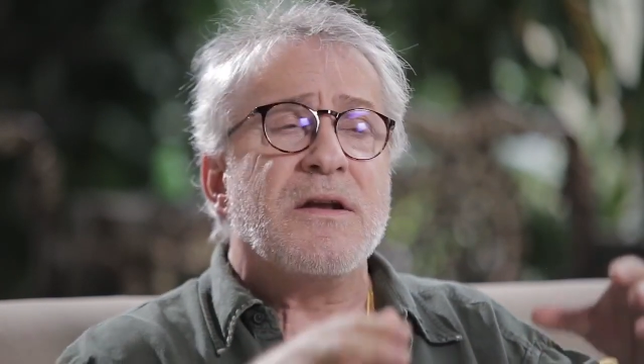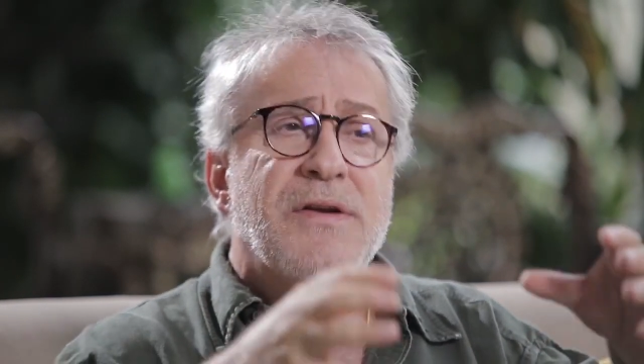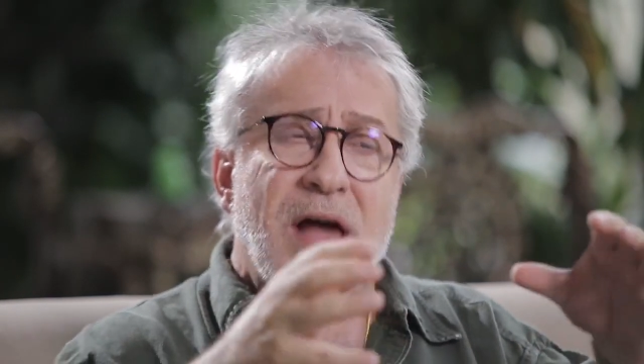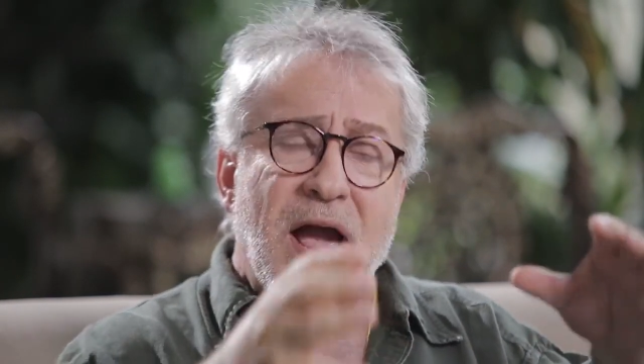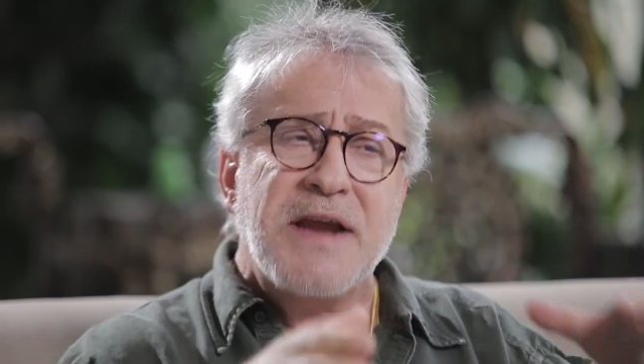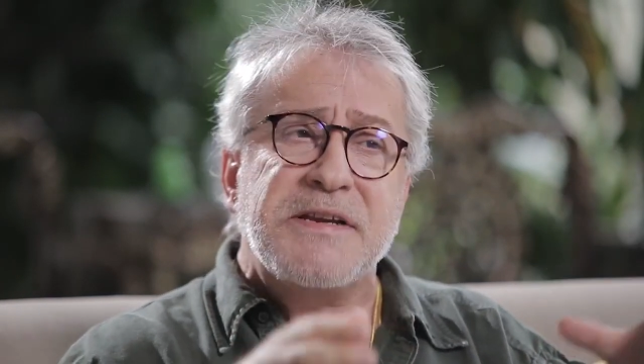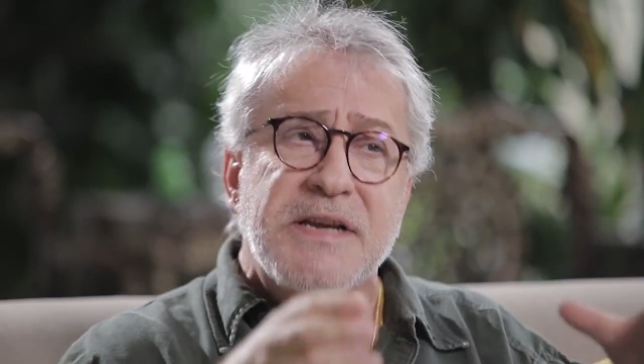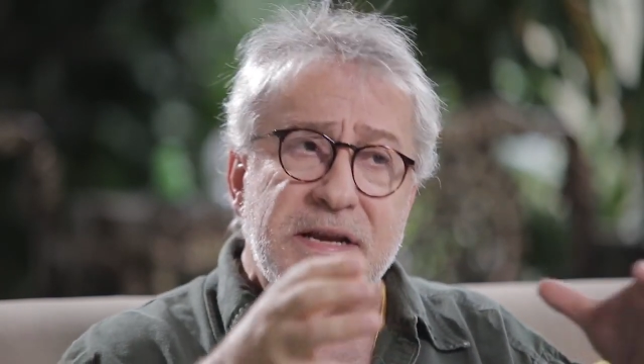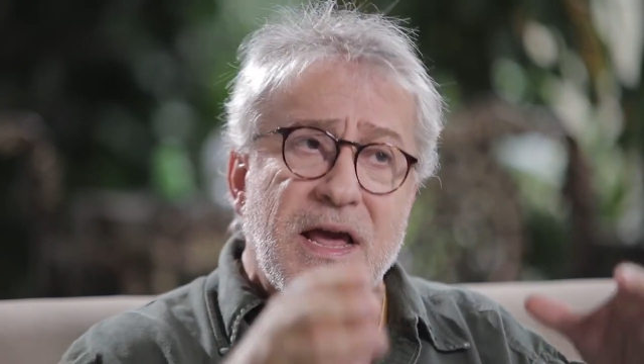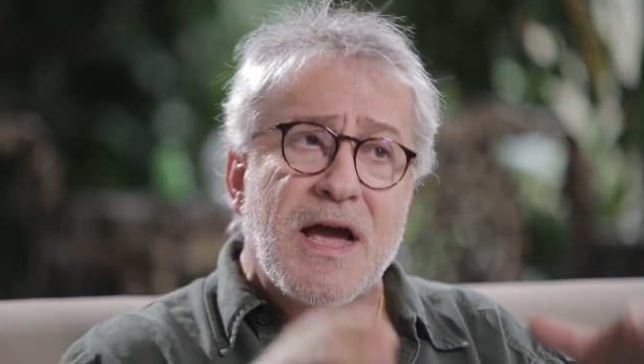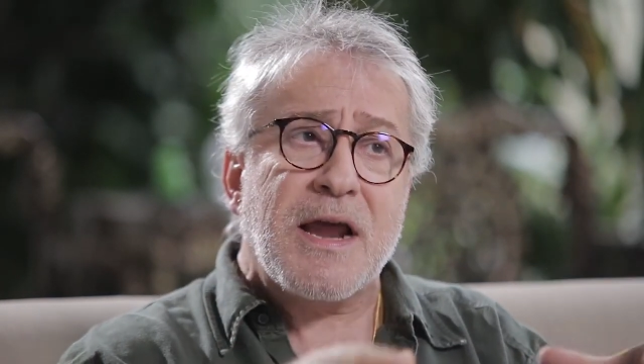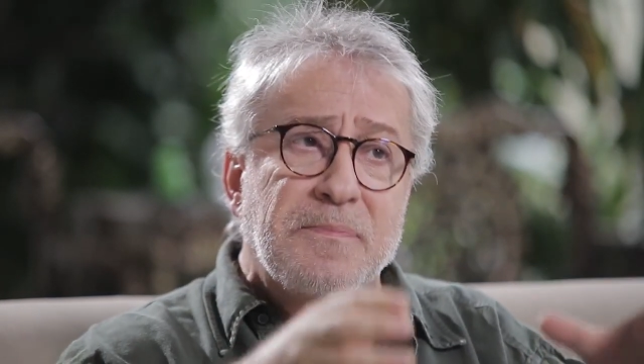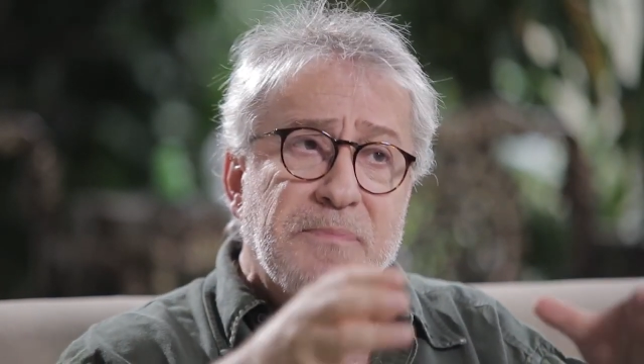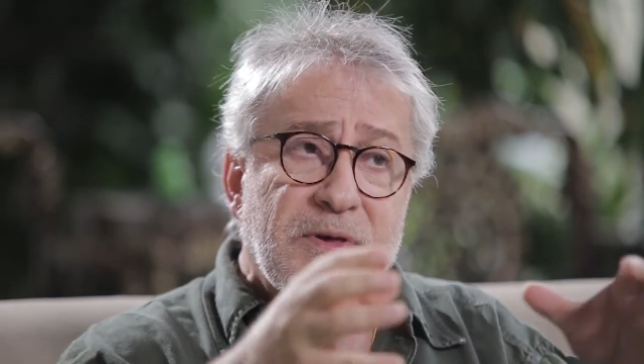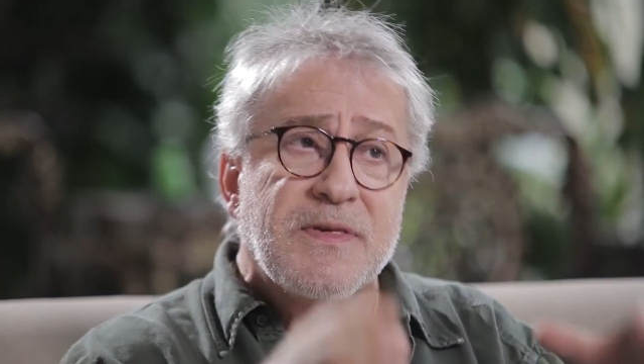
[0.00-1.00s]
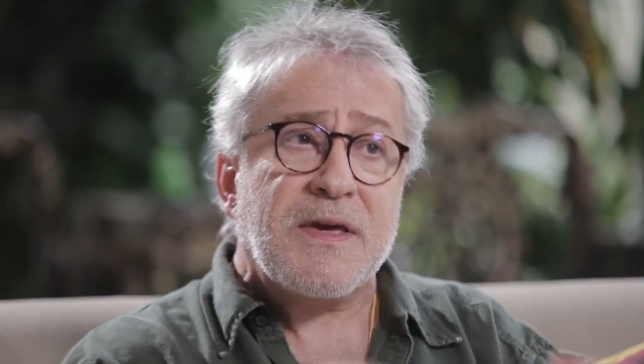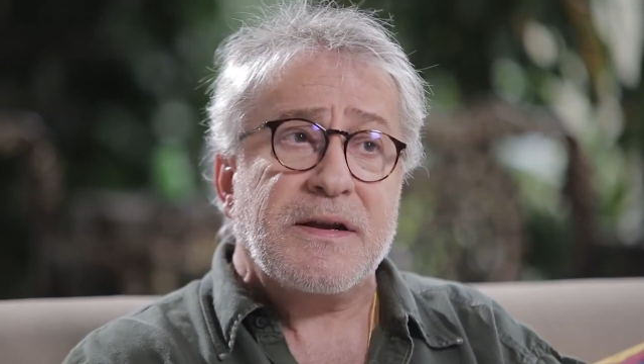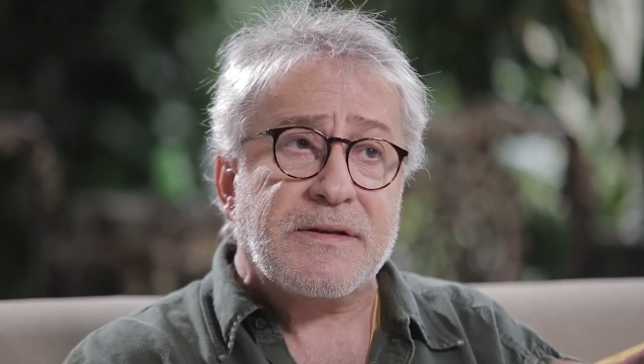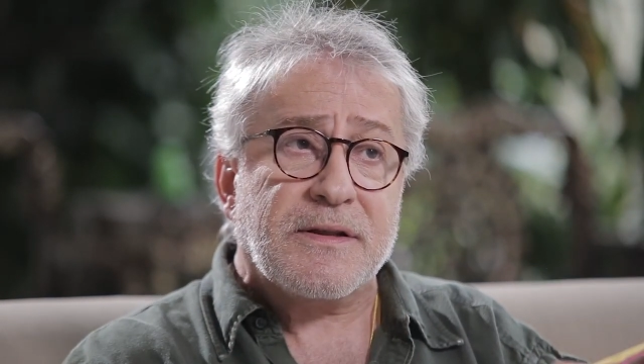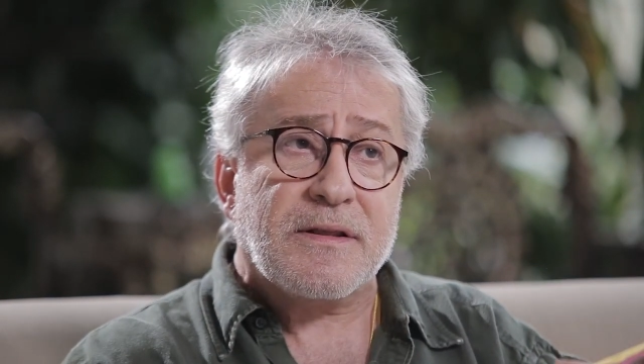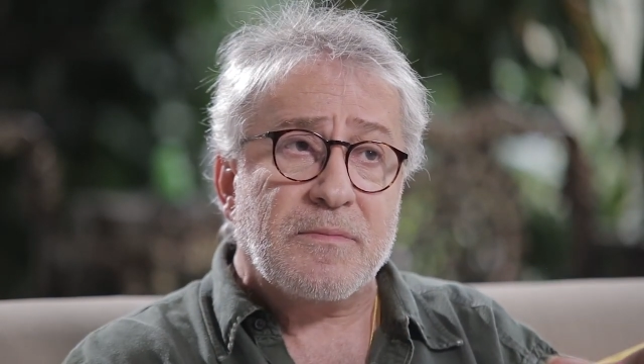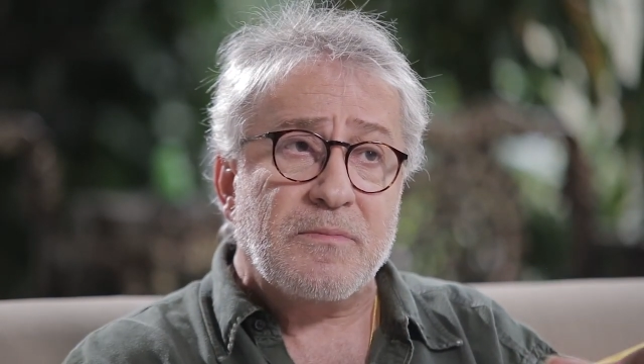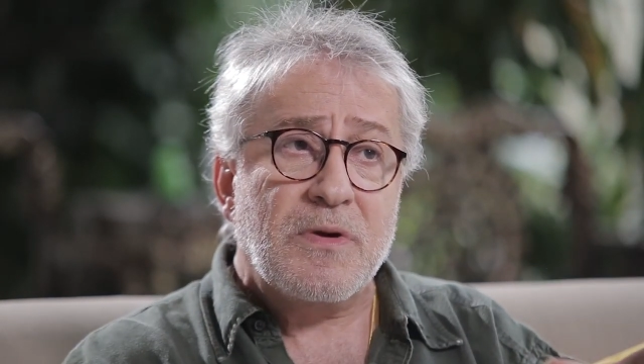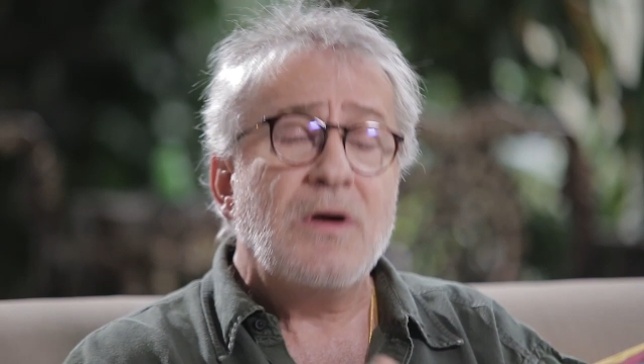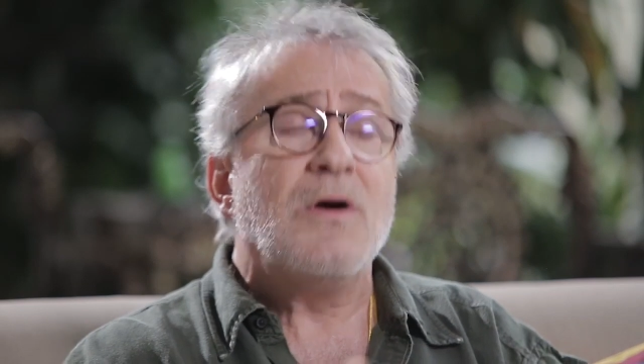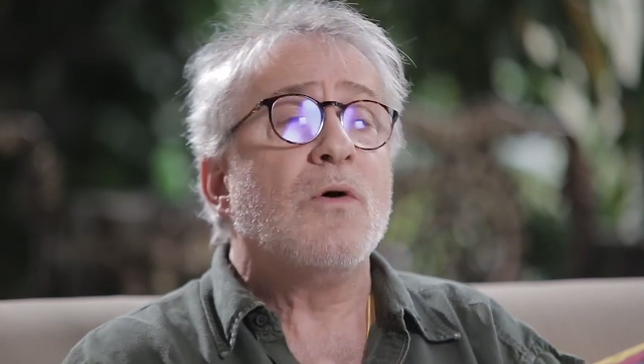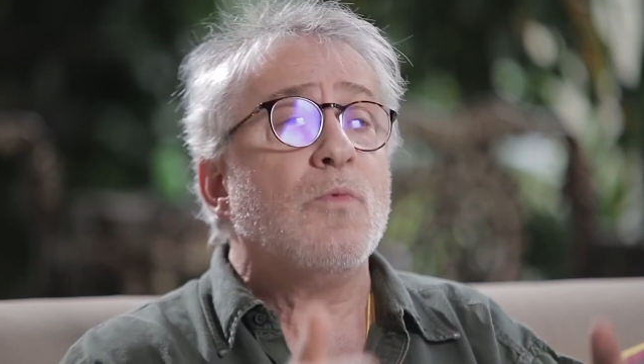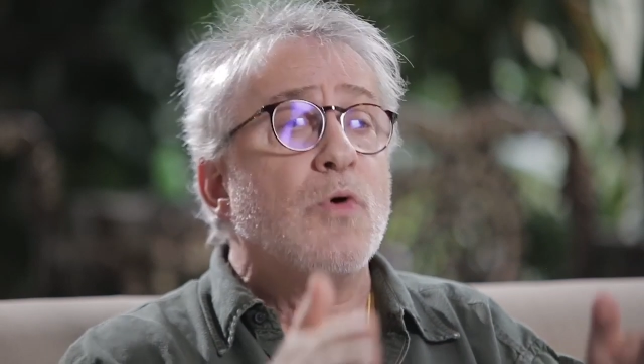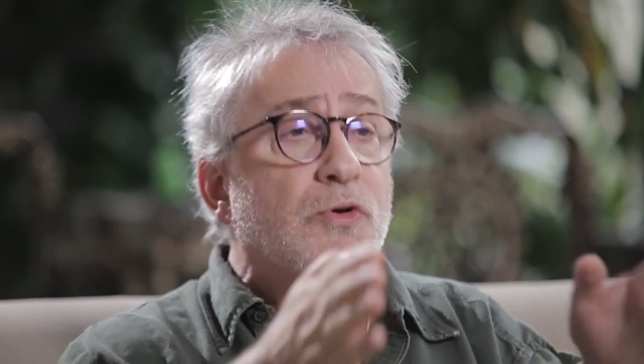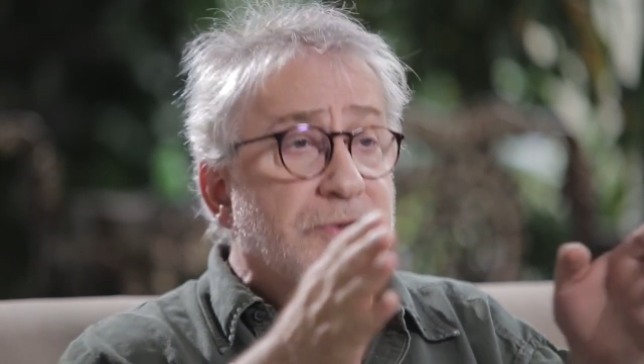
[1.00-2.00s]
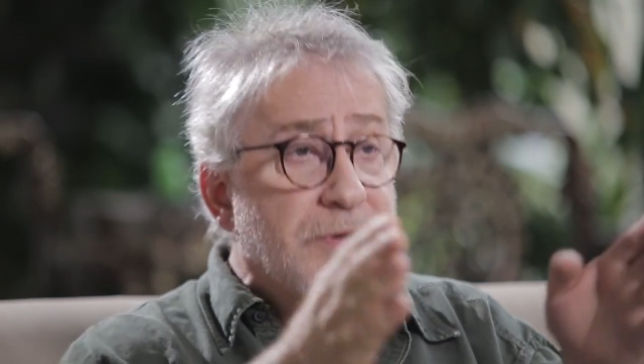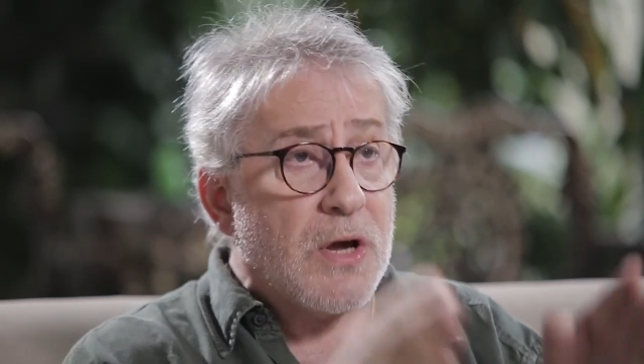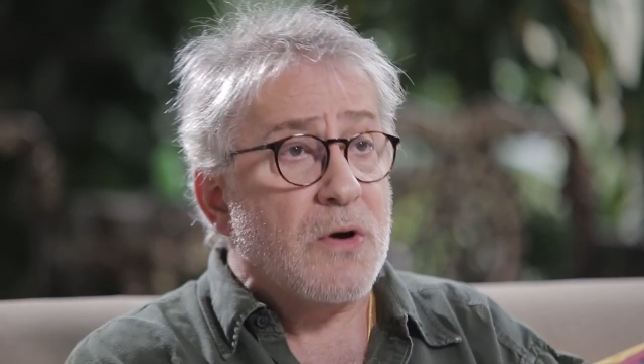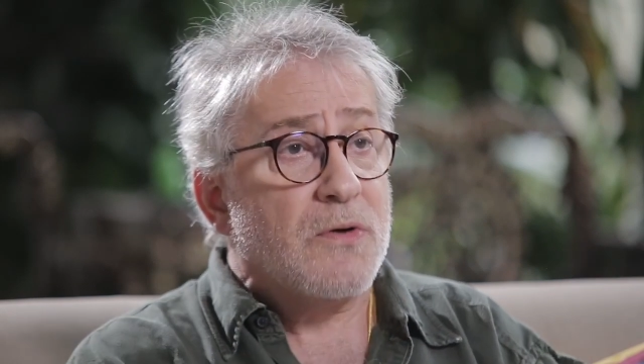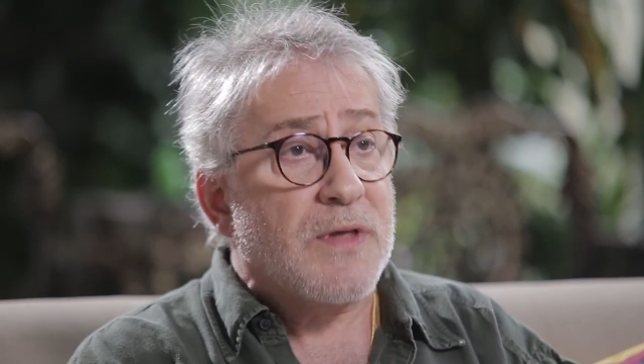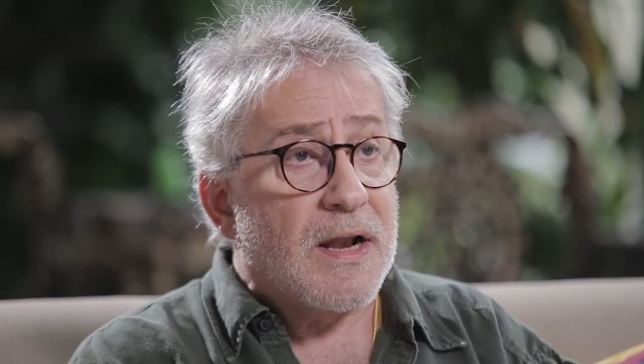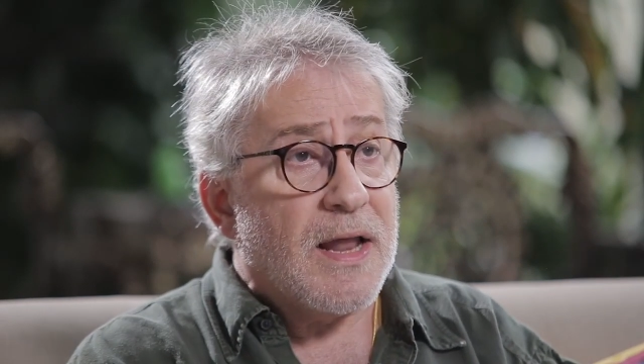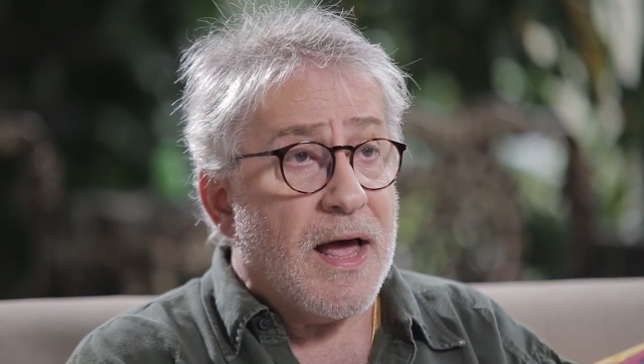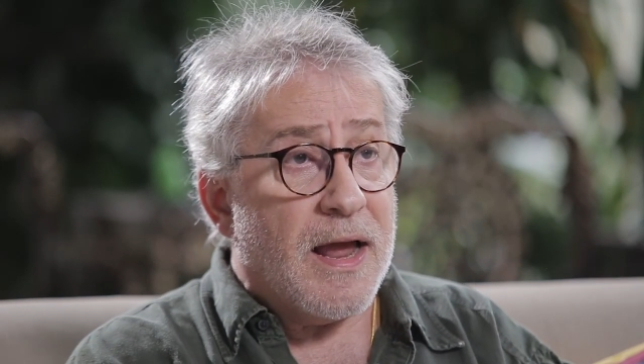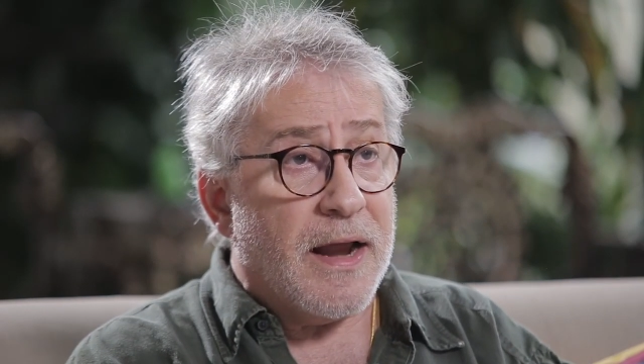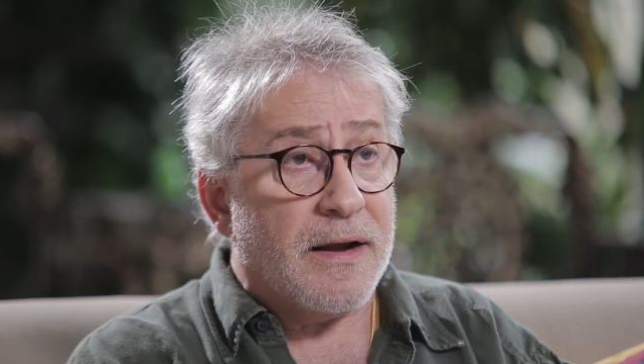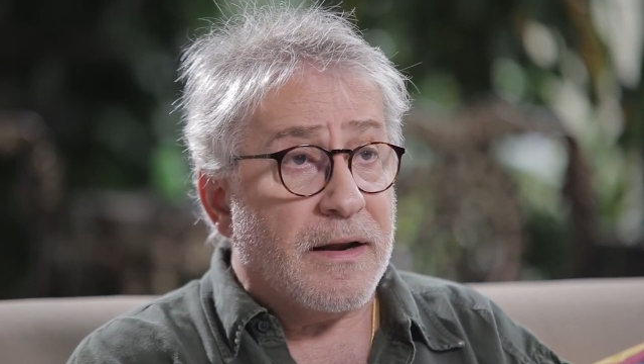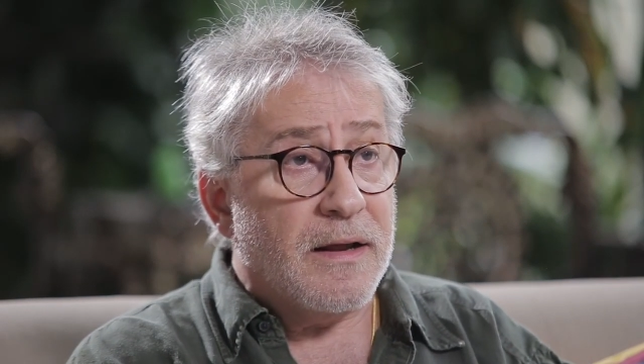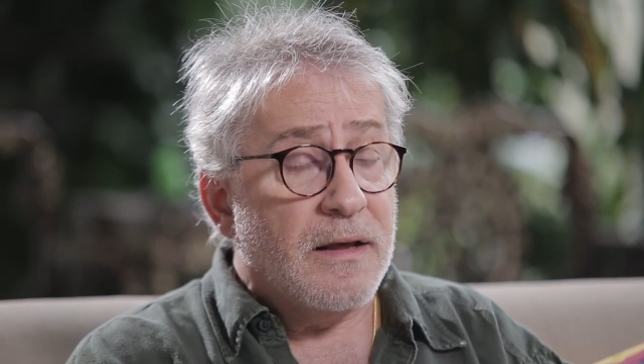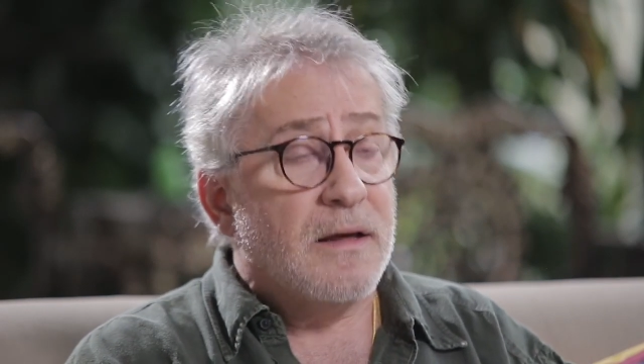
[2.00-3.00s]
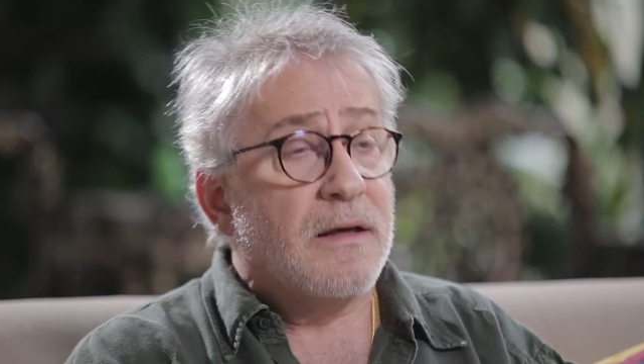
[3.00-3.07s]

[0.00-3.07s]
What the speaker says: 99% of them will toe the line.